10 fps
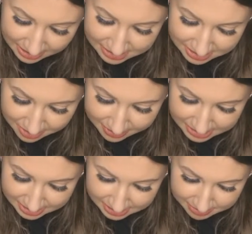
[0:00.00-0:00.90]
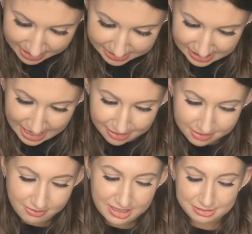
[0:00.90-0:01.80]
I don't know, it just depends how you
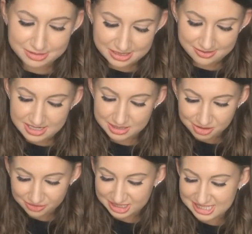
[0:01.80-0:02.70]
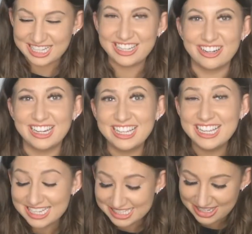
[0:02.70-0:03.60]
really want to scratch him off, doesn't it really?
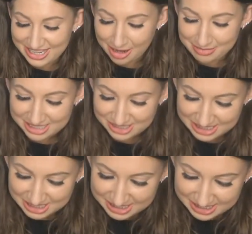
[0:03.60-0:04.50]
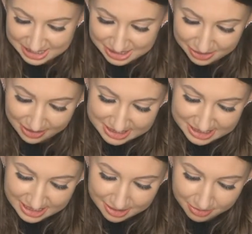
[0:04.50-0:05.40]
So yeah, I'm literally just
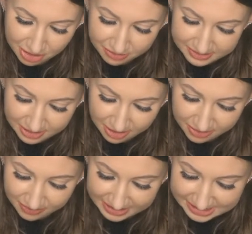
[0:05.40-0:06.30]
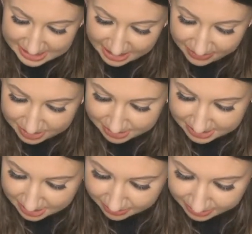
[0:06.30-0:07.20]
scratching them off to hopefully see if this one's
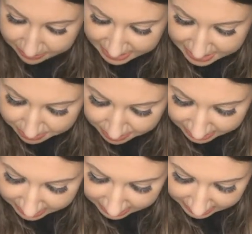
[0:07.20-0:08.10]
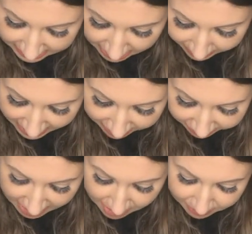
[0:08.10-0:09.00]
gonna win. If we just won, yeah we have.
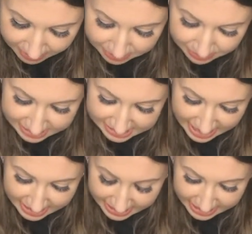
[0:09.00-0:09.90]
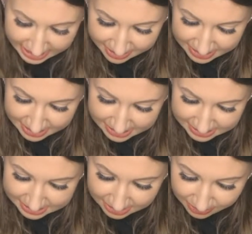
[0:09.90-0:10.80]
We just won a tenner here.
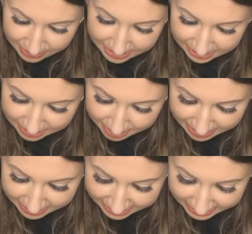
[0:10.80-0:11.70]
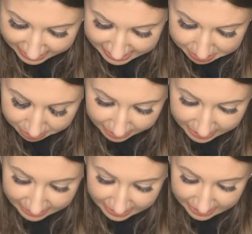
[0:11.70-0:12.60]
So I mean, that is
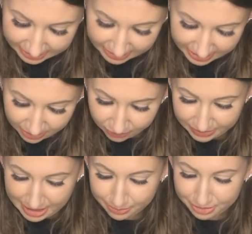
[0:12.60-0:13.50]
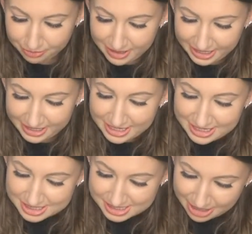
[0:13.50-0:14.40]
pretty lucky on that one already.
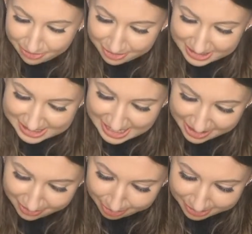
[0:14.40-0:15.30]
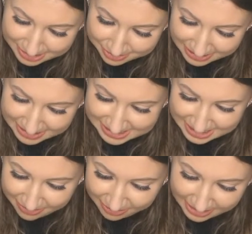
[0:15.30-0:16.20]
So yeah, we're already a tenner up on this one. Let's see
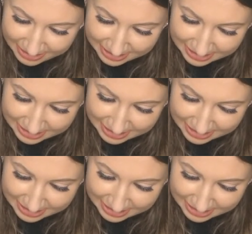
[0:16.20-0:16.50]
if we can